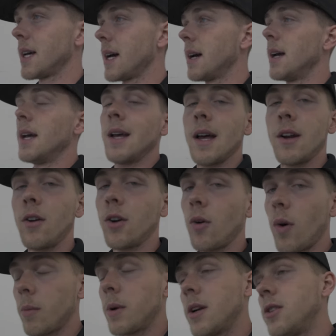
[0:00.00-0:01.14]
that, don't know
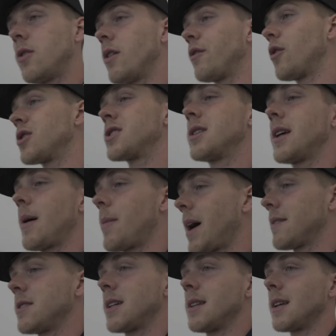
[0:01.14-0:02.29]
what I'm going to do. Unfortunately, I might
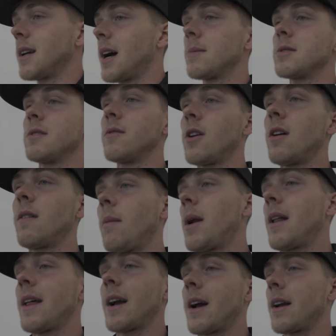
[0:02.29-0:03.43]
have to get the cops involved. I'm
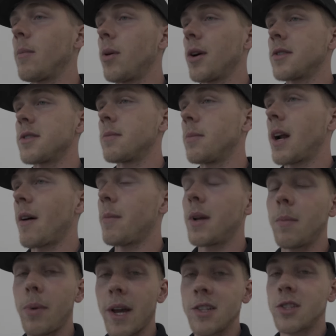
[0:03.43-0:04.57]
not that kind of person, but I've
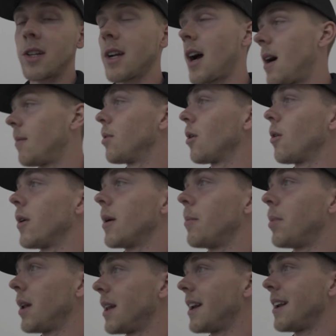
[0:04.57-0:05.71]
been patient, cop bro in a
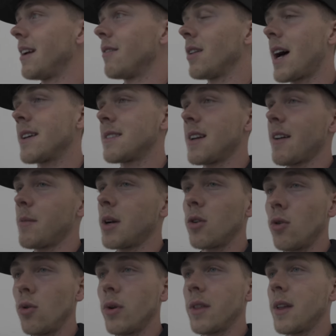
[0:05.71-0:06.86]
plenty of lies, and I've been
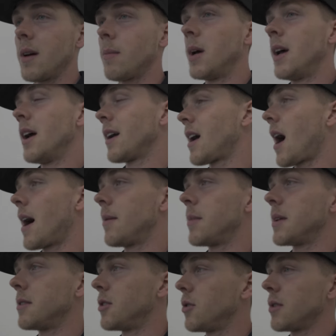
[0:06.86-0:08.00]
cool with him, caught him
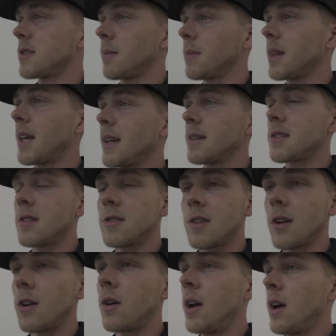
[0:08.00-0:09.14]
doing some things.
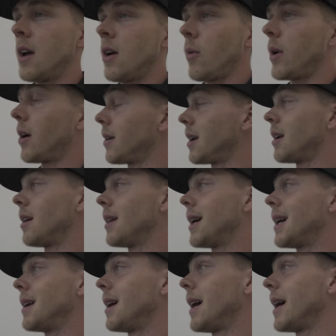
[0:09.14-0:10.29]
So we don't need all
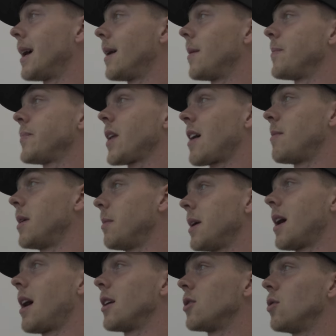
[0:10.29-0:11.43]
that. And I've been
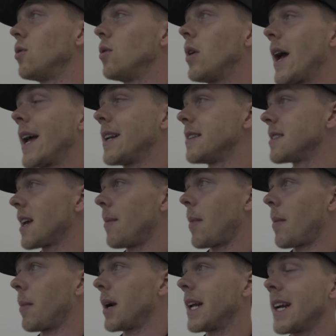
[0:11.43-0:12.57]
beyond cool, and he's kept
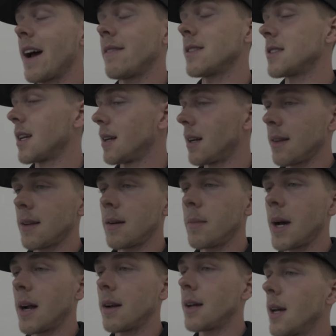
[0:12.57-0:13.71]
my money, and I haven't said nothing
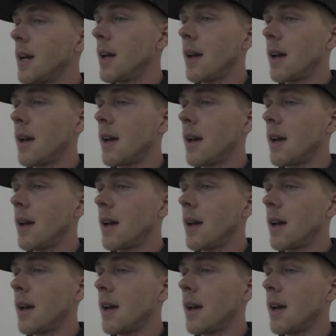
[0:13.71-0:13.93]
about it.